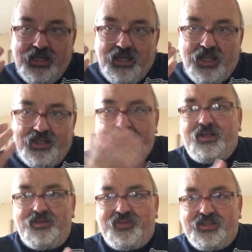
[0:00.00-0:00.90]
I don't know
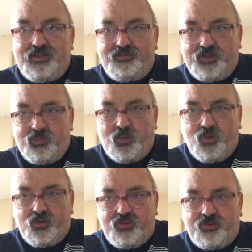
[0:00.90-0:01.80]
if any of you
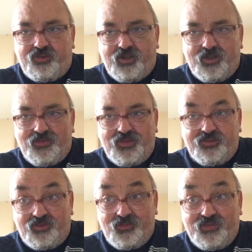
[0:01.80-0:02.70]
watch this
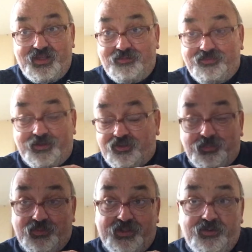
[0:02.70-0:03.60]
on Netflix,
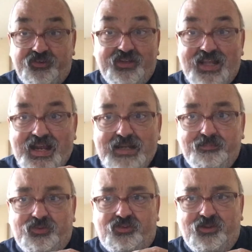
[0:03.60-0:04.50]
but there is an
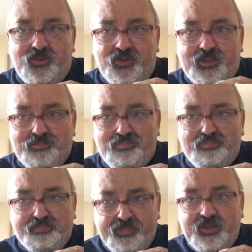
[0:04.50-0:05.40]
absolutely
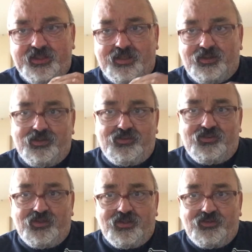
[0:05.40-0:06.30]
brilliant
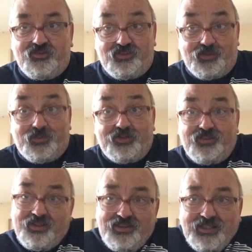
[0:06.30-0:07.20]
series. I
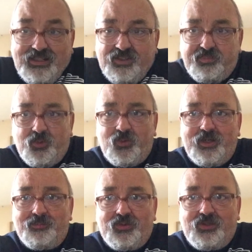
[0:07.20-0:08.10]
think it's more
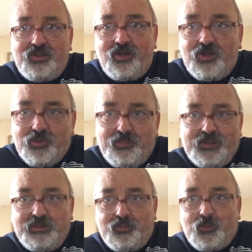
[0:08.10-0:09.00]
aimed at younger
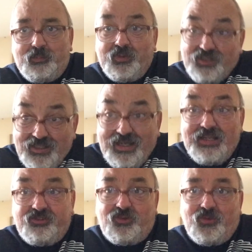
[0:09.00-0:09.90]
people, but it
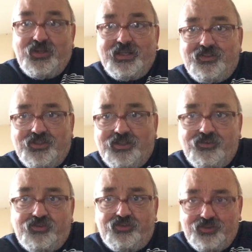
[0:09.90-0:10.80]
has got an 18
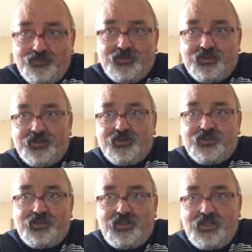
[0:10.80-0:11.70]
certificate,
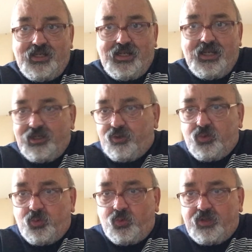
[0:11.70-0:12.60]

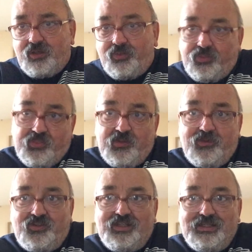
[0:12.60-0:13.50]
called
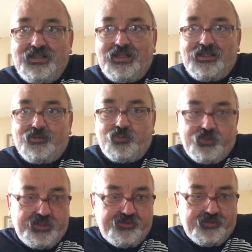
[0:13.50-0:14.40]
13
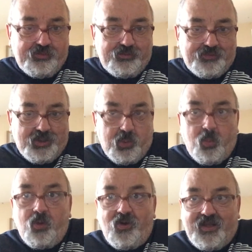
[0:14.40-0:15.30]
Reasons
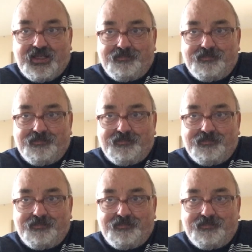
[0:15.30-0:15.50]
Why.